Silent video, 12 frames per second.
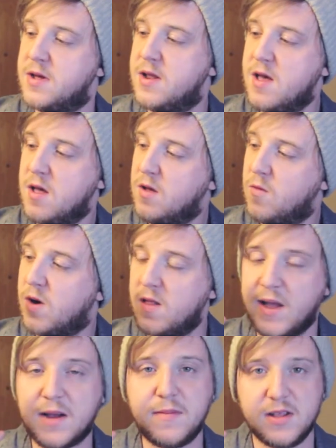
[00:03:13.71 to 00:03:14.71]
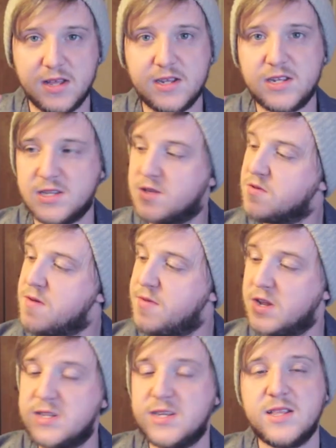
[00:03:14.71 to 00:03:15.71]
But what I like about this is the
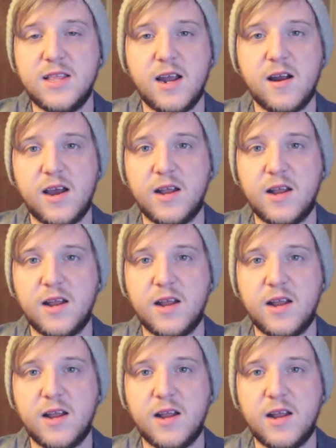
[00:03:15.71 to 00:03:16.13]
ribbon is in there,